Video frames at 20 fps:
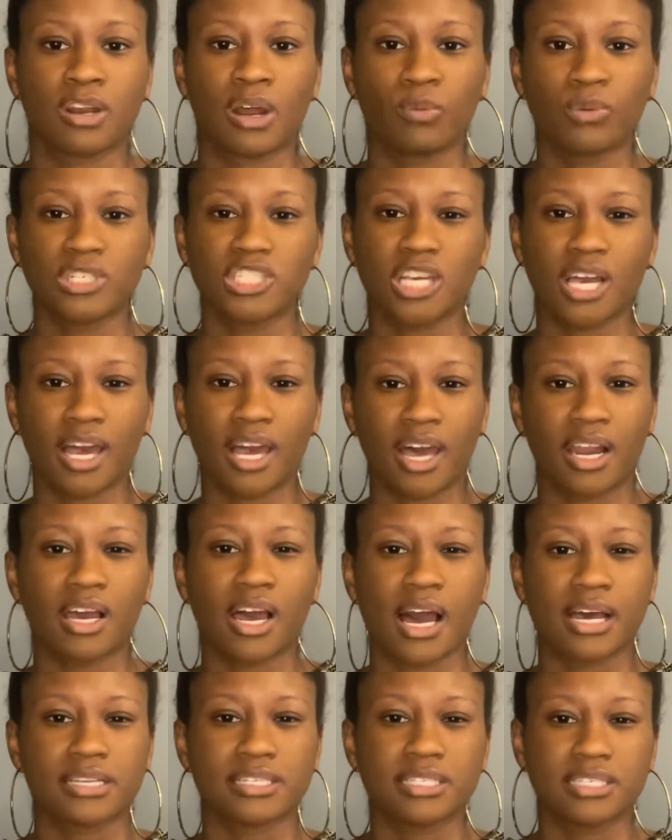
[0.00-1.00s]
I wish I kind of
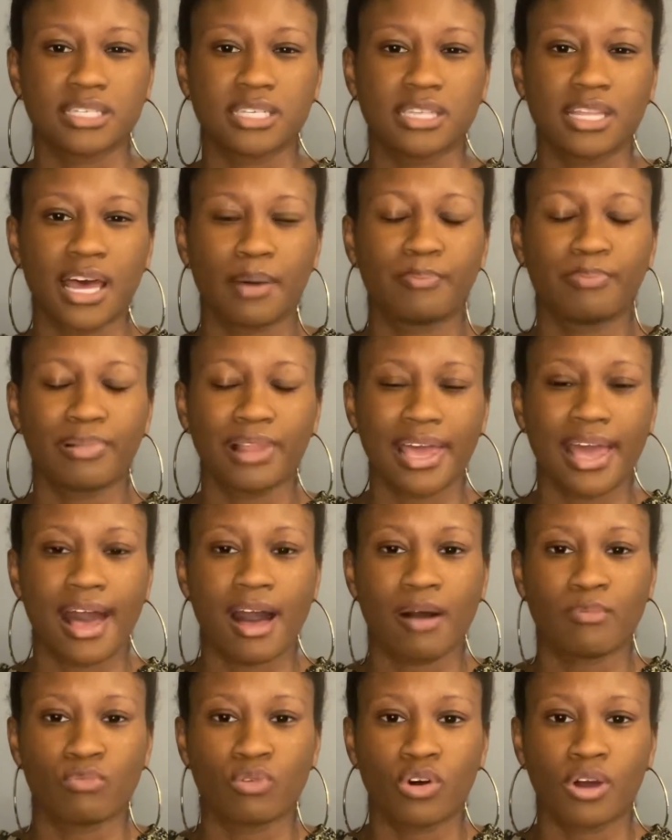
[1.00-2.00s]
got to see that play
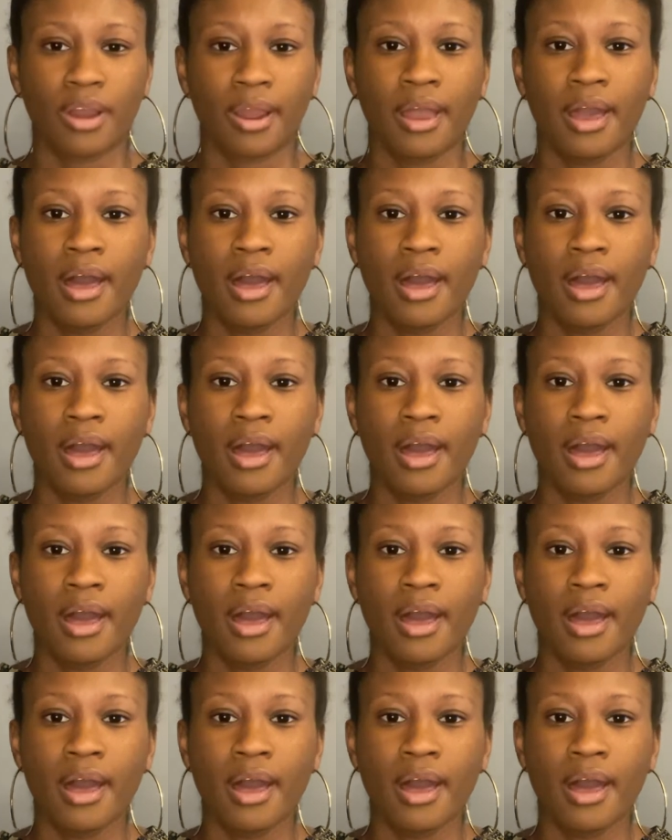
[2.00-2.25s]
out more.